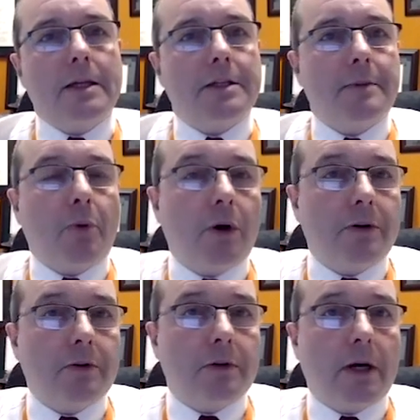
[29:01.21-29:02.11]
It's
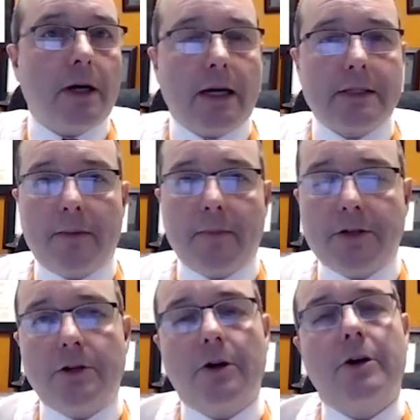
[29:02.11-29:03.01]
important, as I
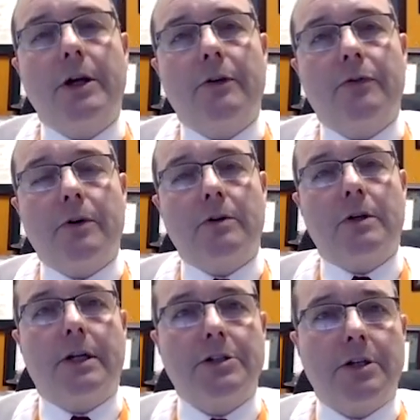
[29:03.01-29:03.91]
mentioned earlier, for
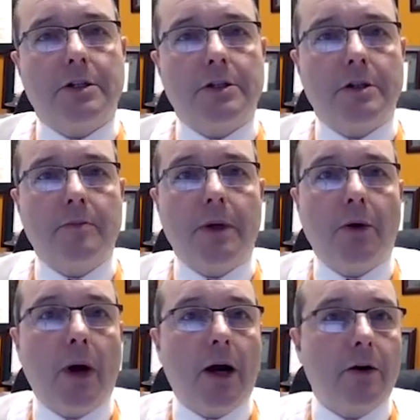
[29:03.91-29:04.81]
clinicians to be
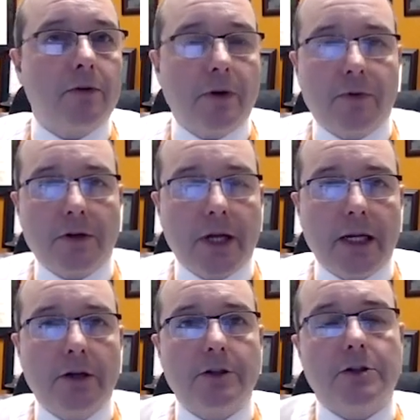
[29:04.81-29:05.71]
aware of if there's
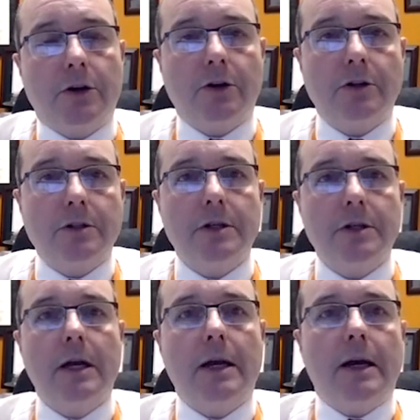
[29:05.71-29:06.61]
any concerns
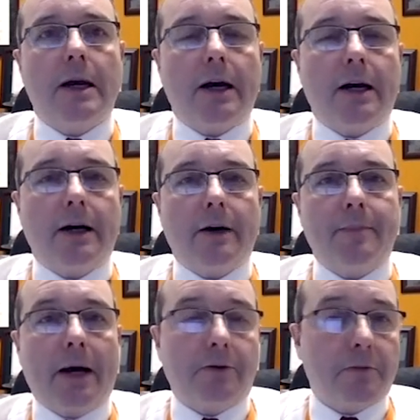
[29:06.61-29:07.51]

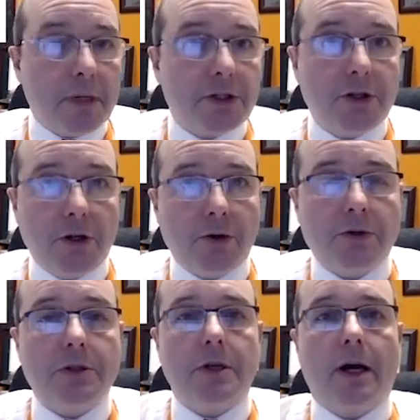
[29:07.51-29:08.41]
about
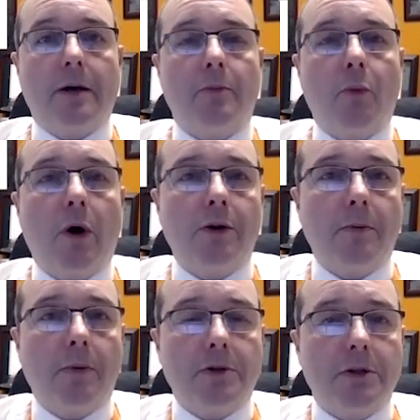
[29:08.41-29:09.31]
misuse. What are
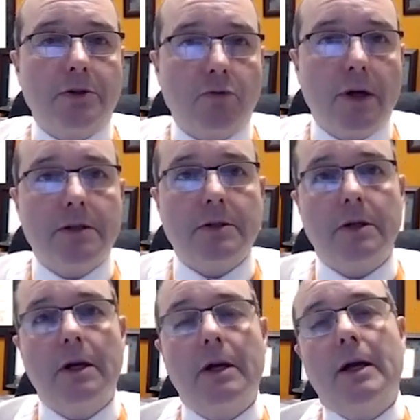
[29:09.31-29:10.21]
the person's risk